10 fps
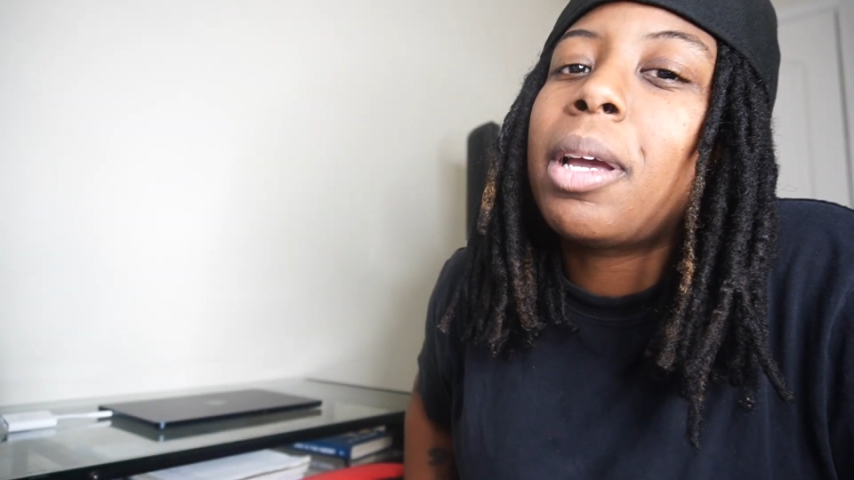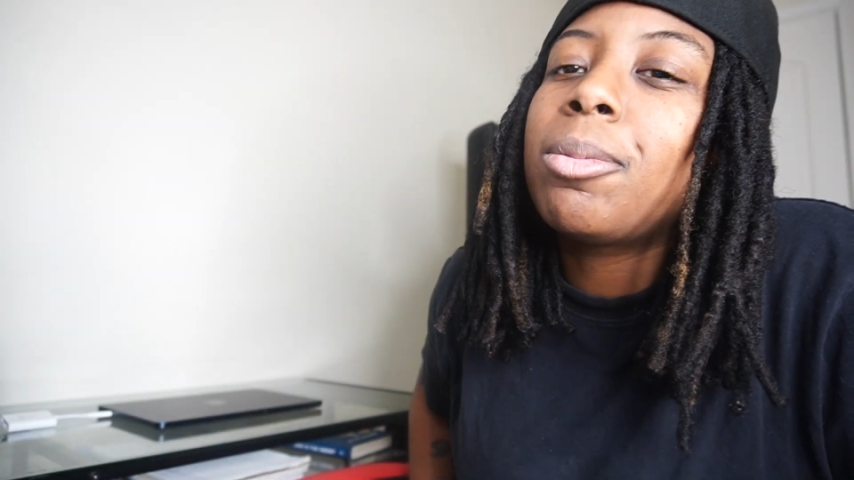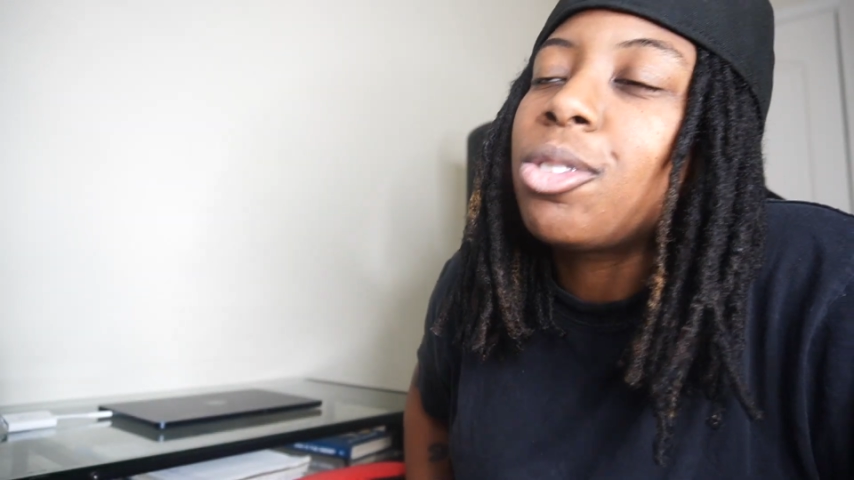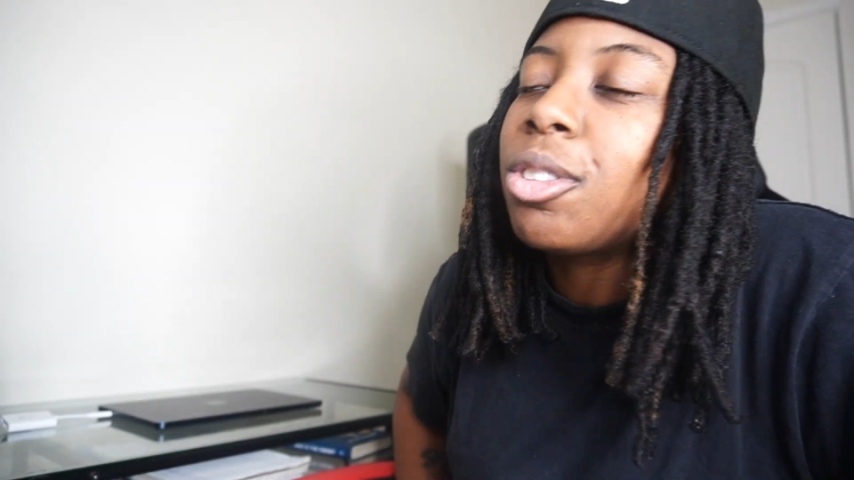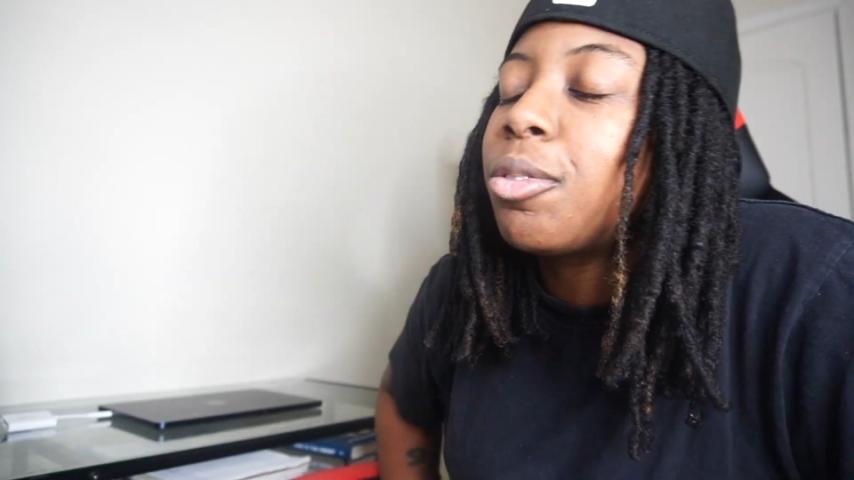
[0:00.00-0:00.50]

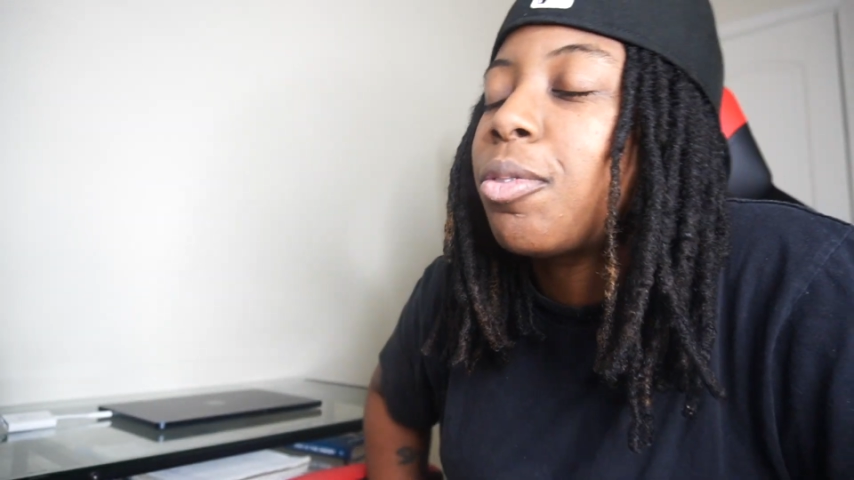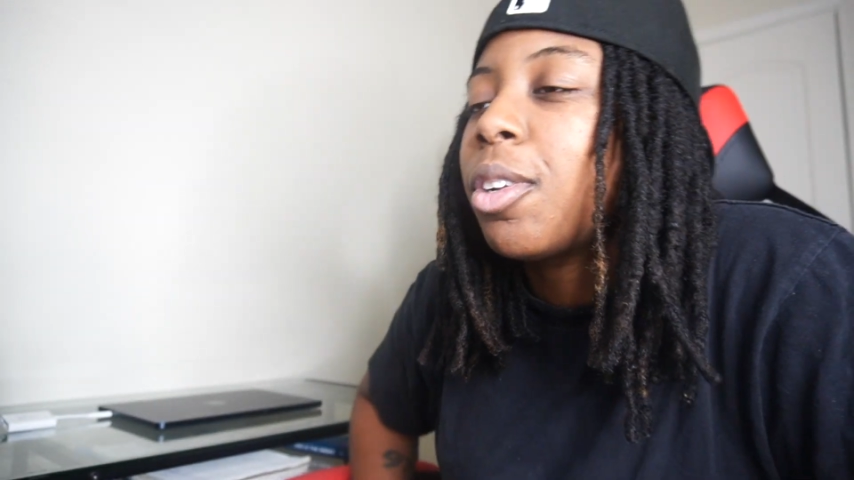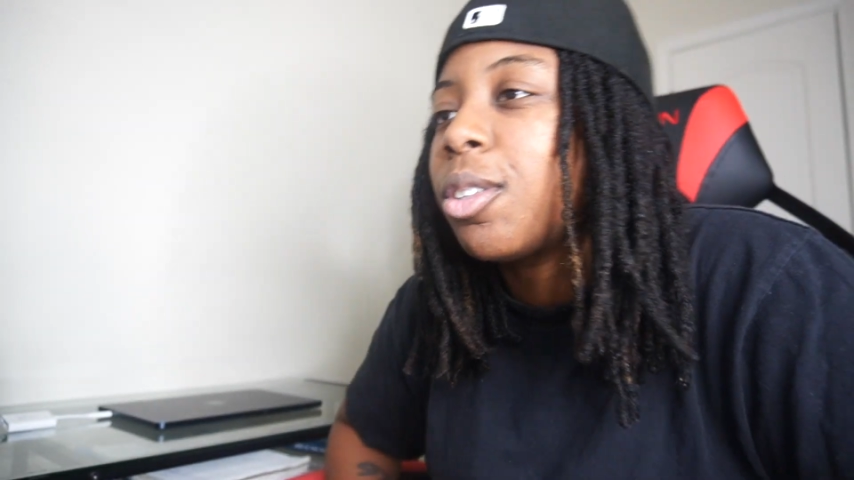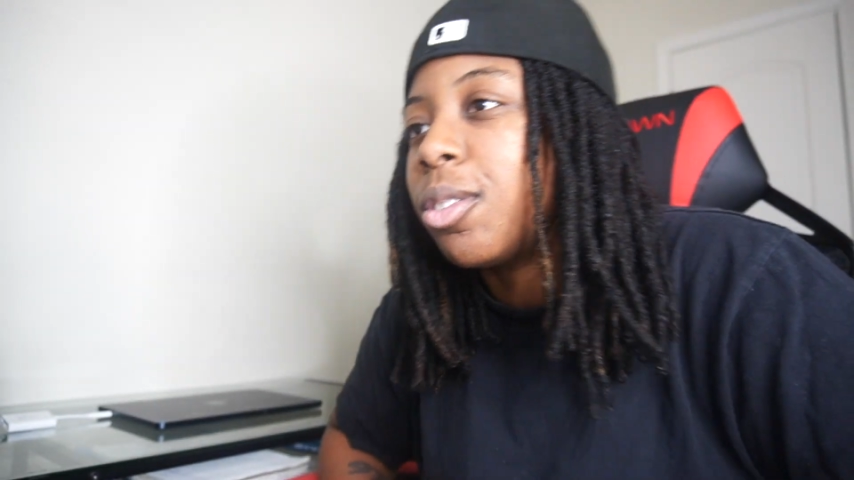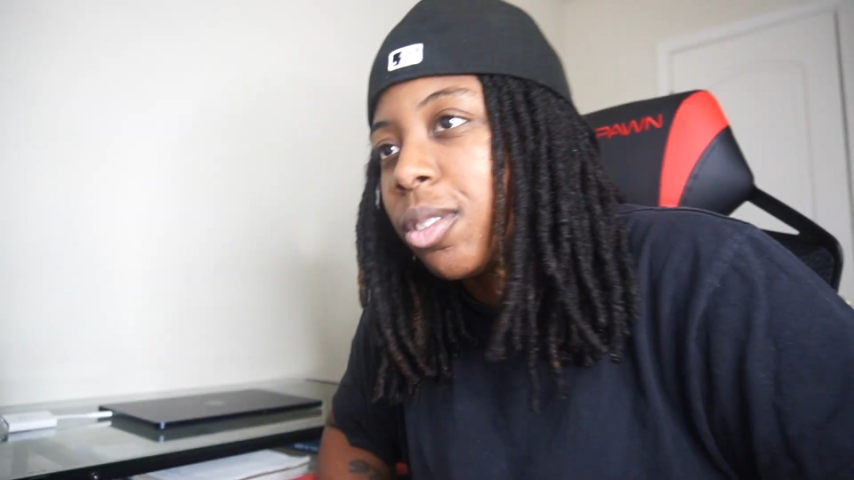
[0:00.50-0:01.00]
Baby Drill
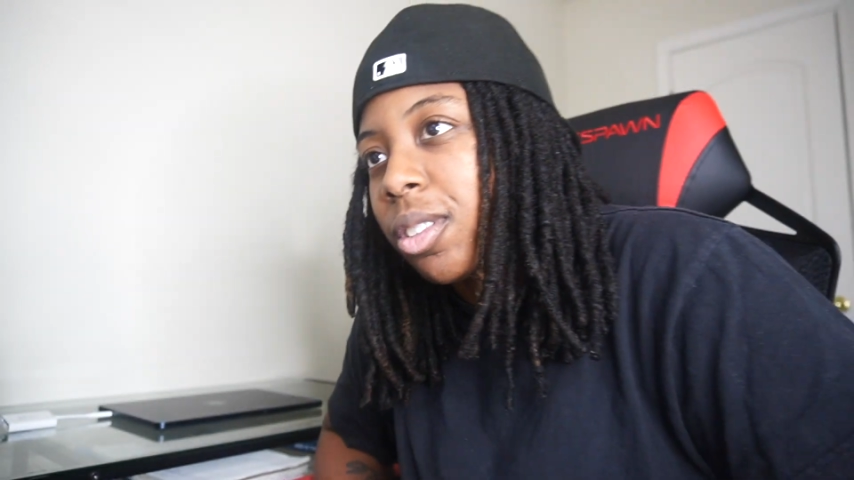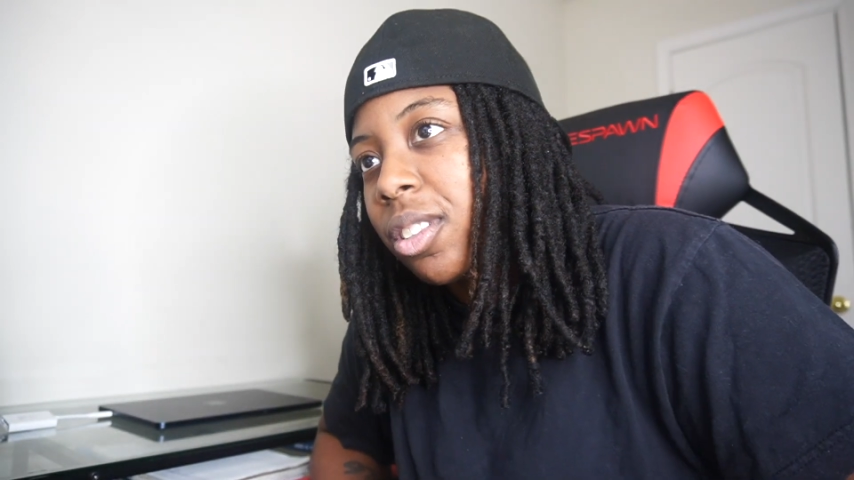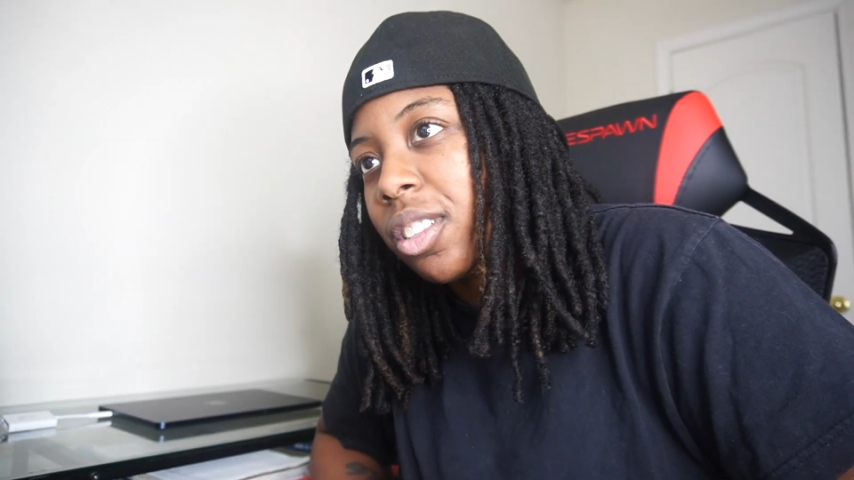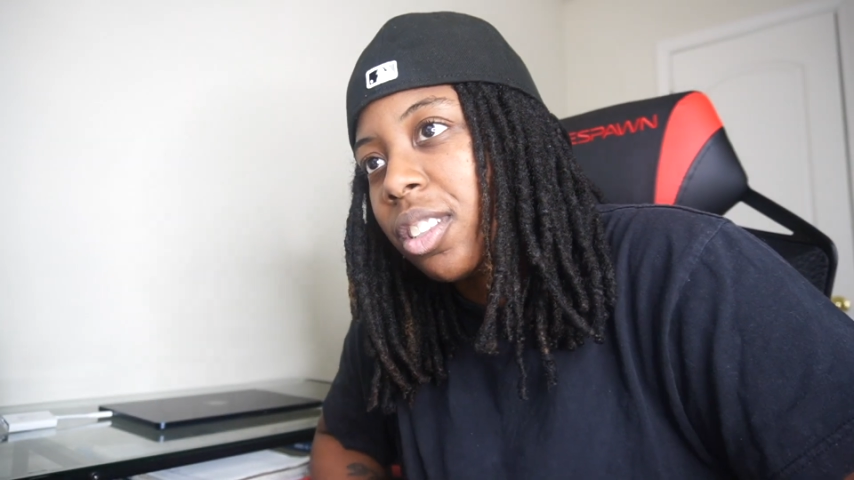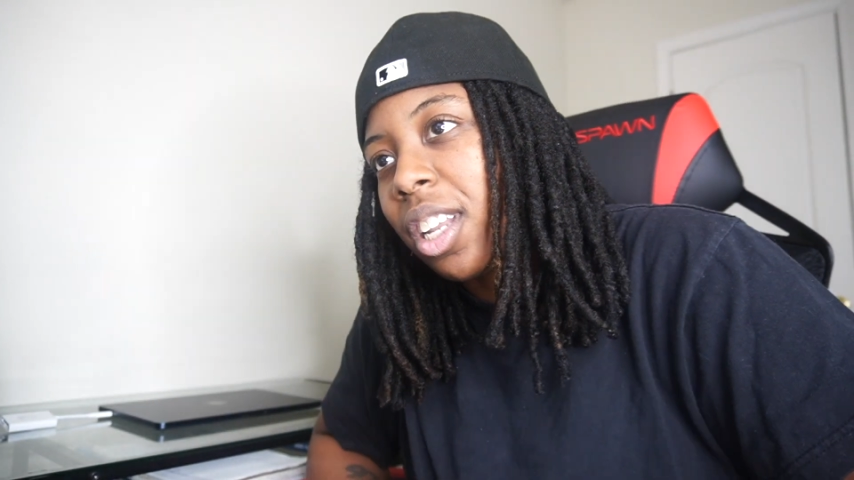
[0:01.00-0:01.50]
Flow.
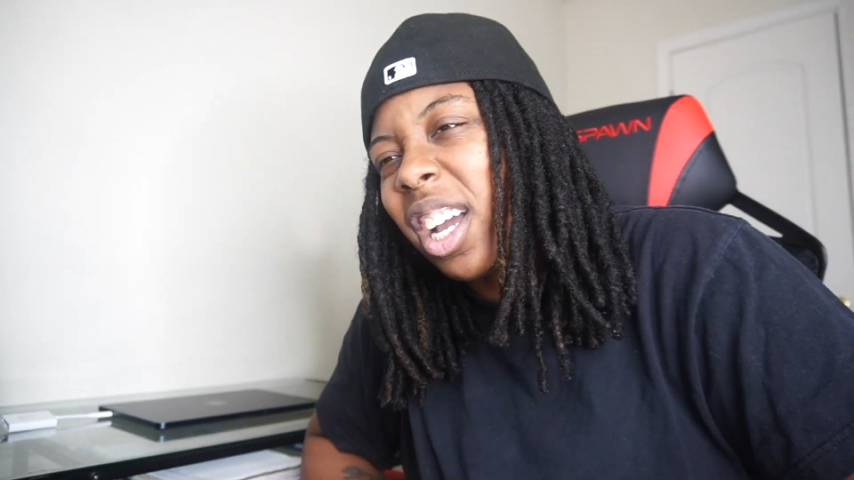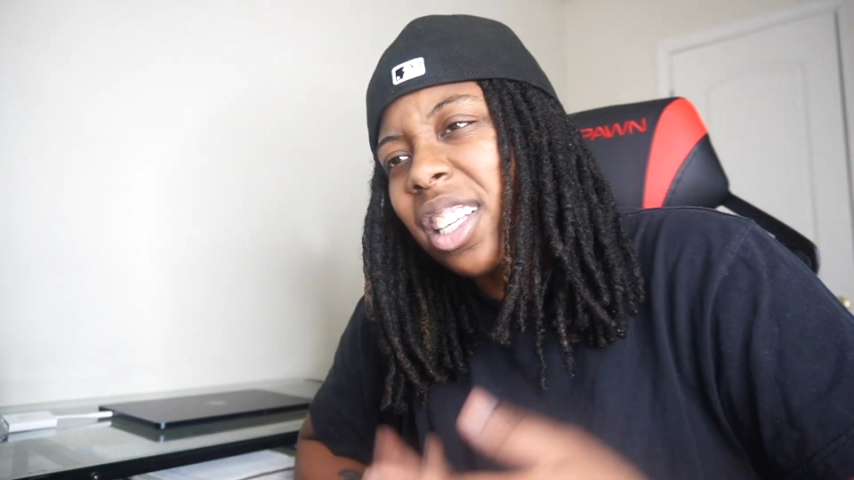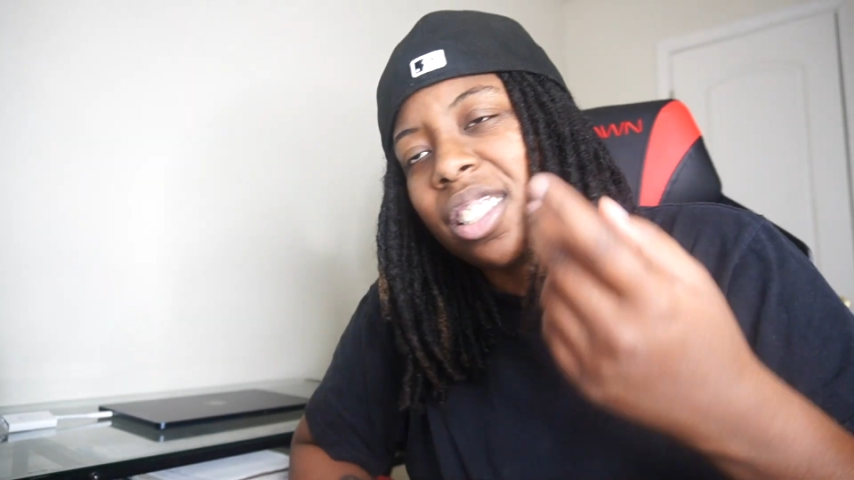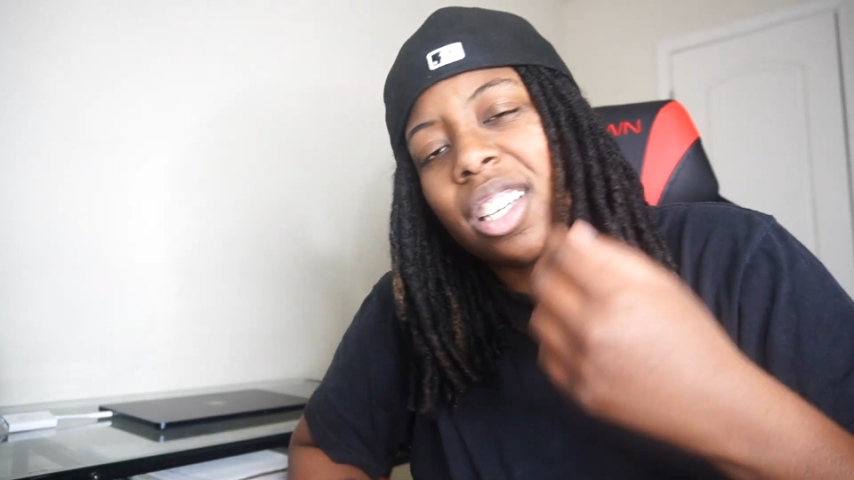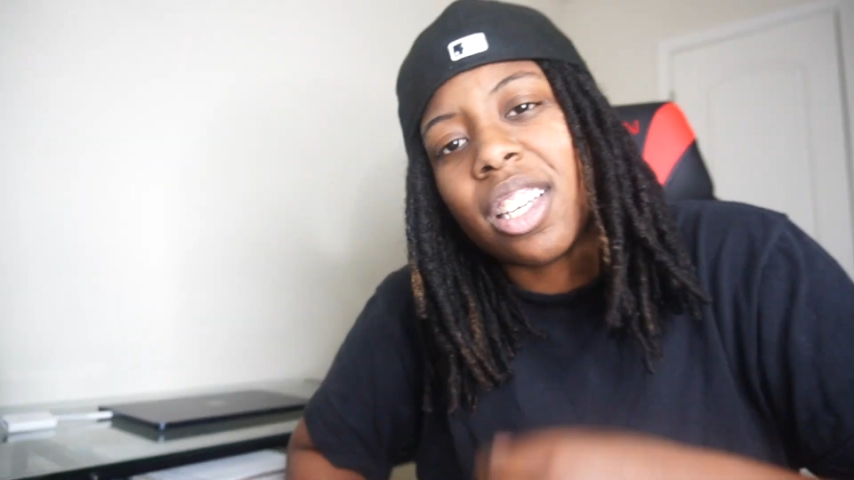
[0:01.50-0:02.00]
Like
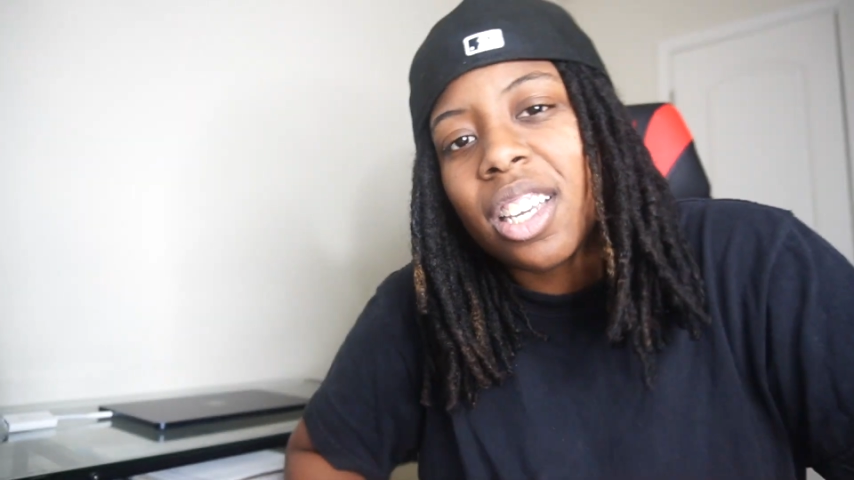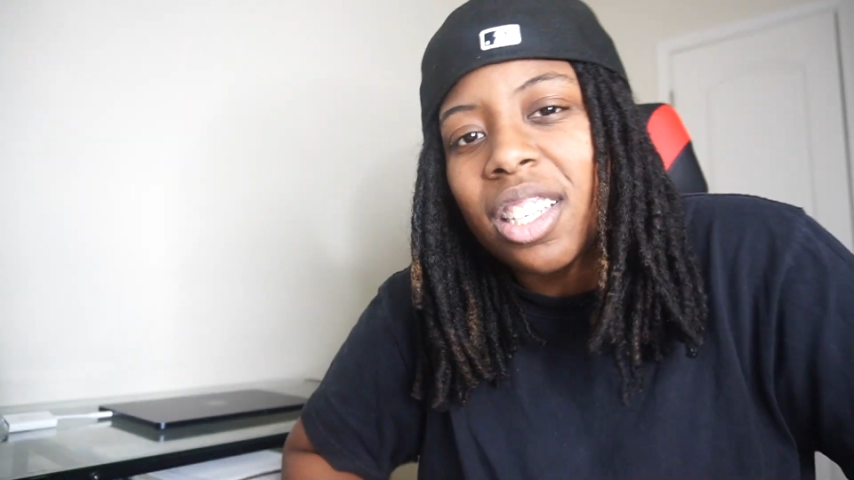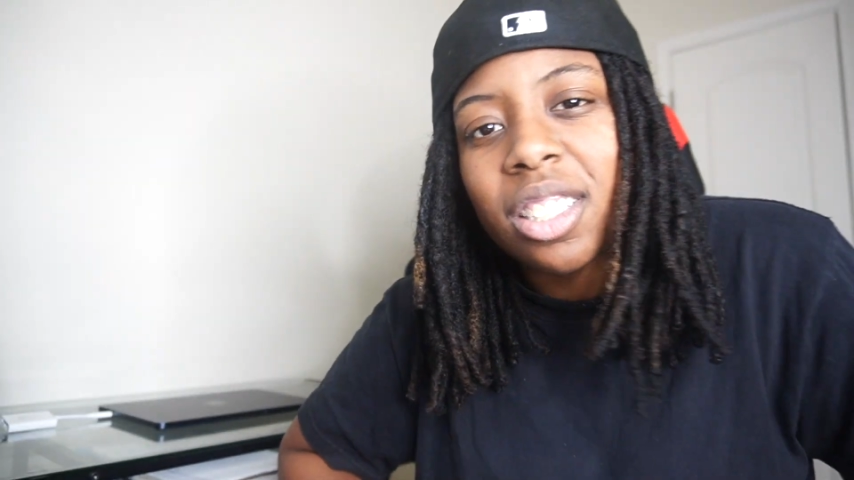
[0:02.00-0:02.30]
I said, he,